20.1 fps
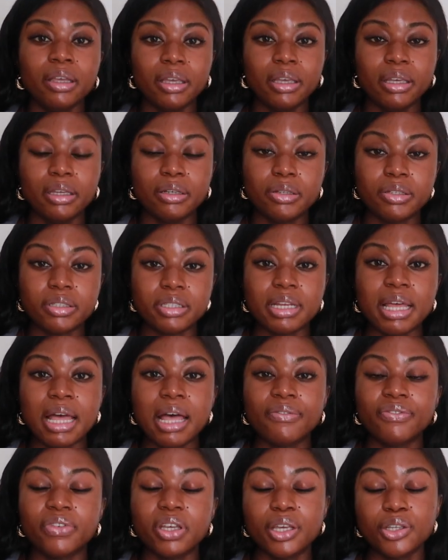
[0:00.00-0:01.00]
It doesn't
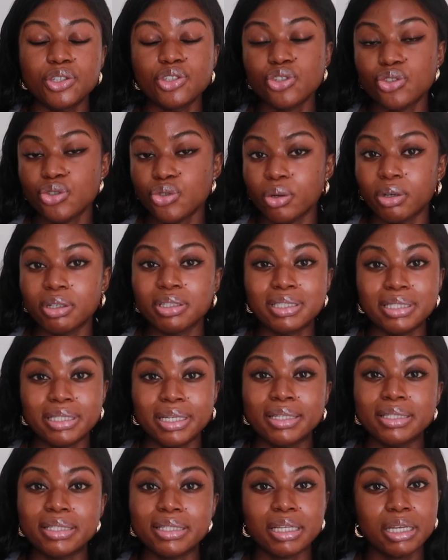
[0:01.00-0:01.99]
have a strong
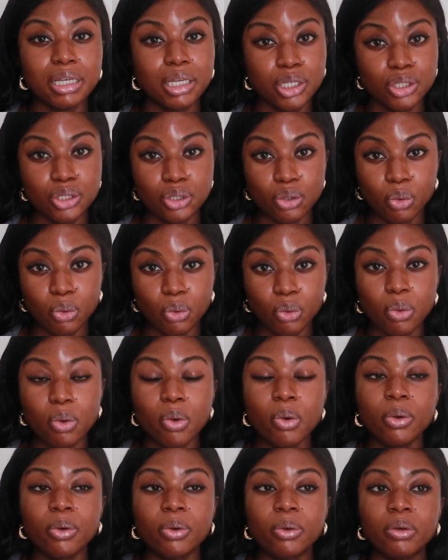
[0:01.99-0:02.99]
scent at
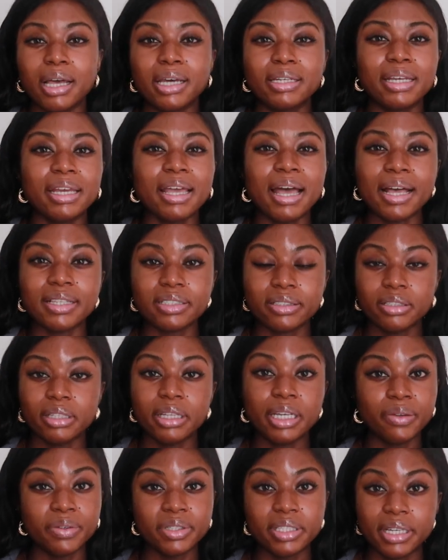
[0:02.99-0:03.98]
all, and it
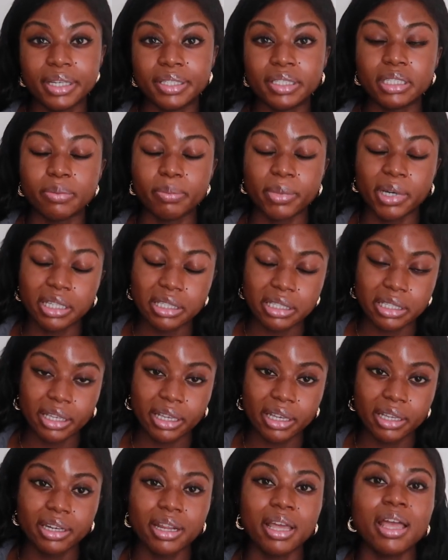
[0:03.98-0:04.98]
hasn't irritated my
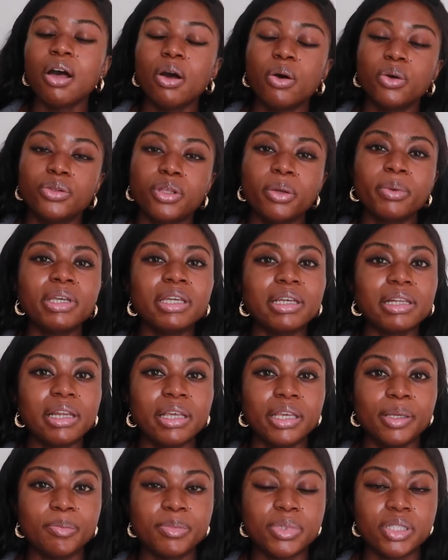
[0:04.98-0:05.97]
skin. Although it
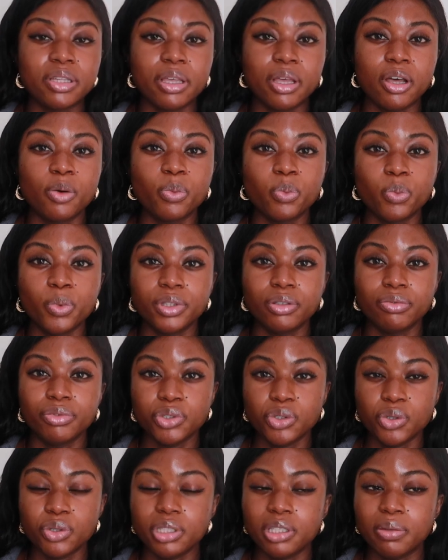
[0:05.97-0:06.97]
claims to help with
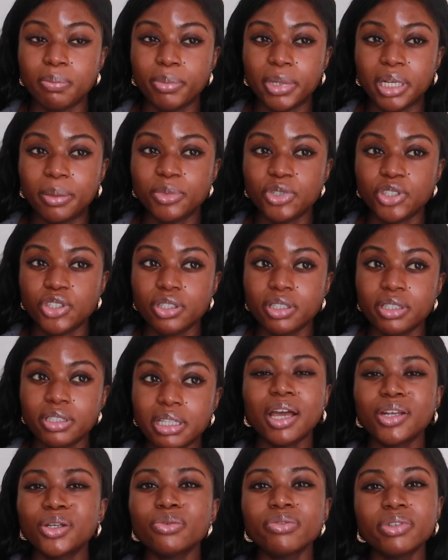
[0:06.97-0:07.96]
reducing blemishes,
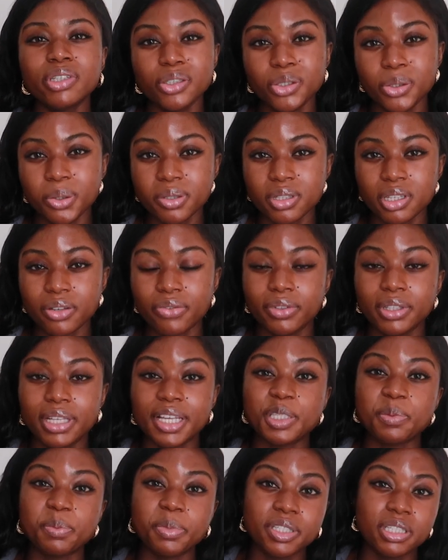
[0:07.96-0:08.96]
I don't really use it for
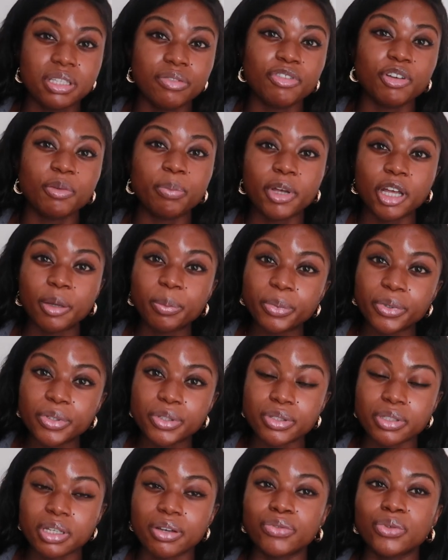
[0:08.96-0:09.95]
that specific
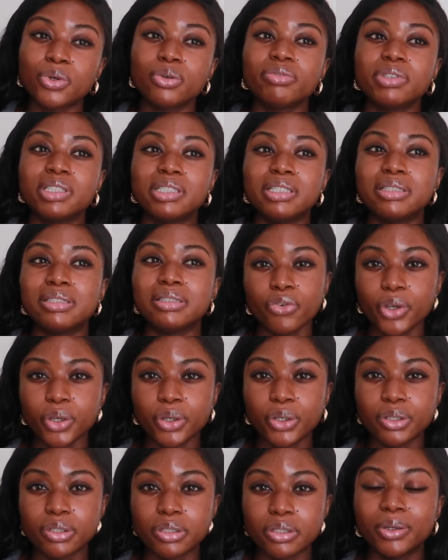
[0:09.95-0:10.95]
purpose, so I've not really
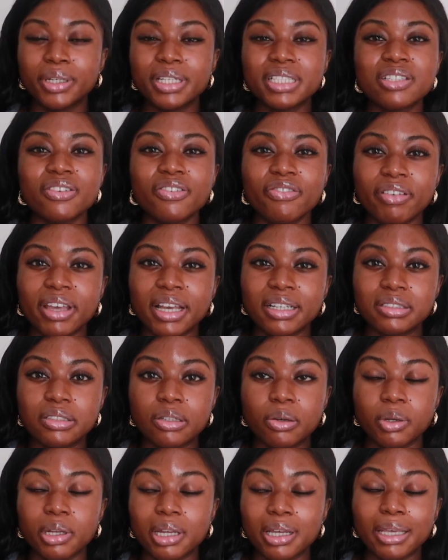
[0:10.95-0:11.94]
focused on its effect
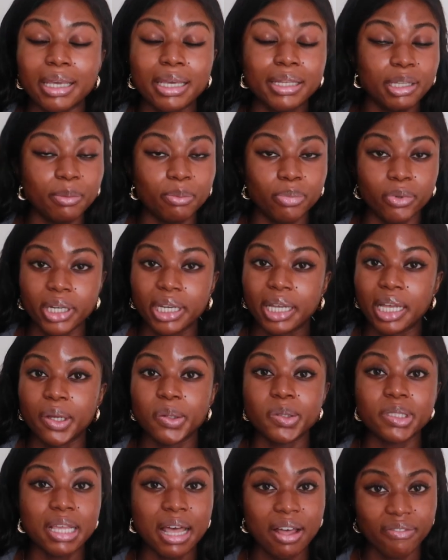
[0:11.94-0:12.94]
on like any
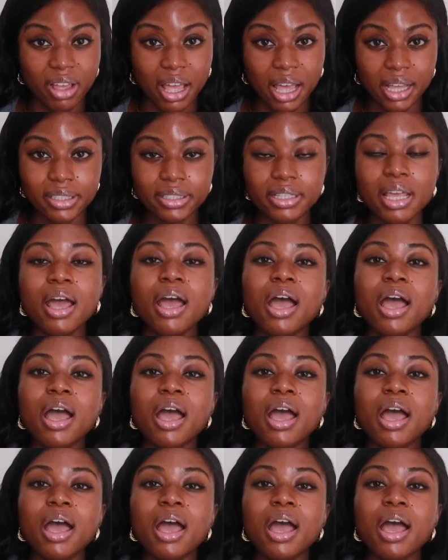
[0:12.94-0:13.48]
breakouts I've had.